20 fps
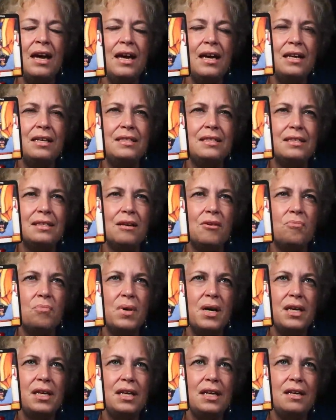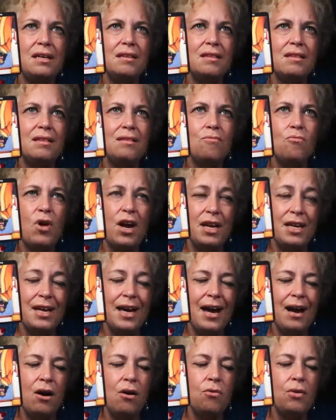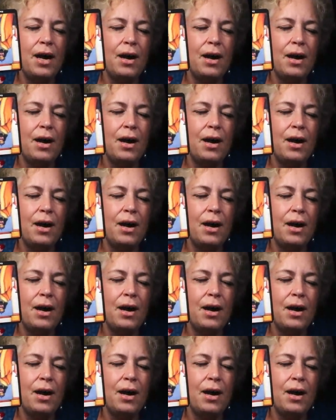is somebody right now.